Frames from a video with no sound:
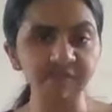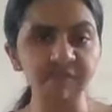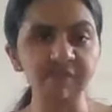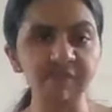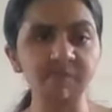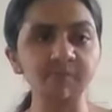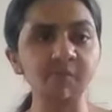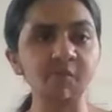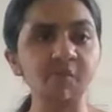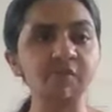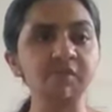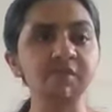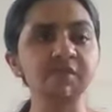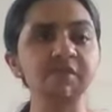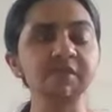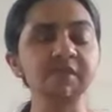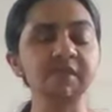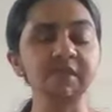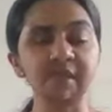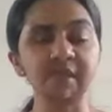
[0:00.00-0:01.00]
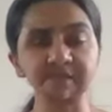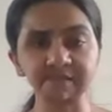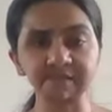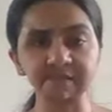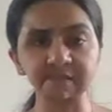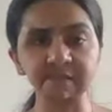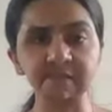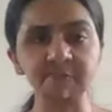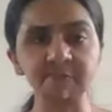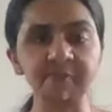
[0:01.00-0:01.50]
very important
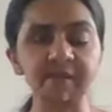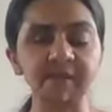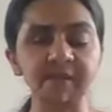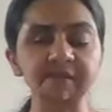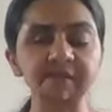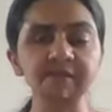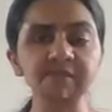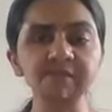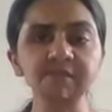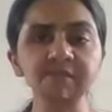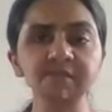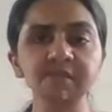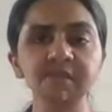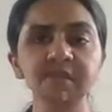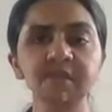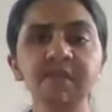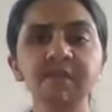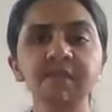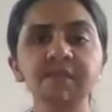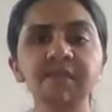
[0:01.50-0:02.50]
classical practice.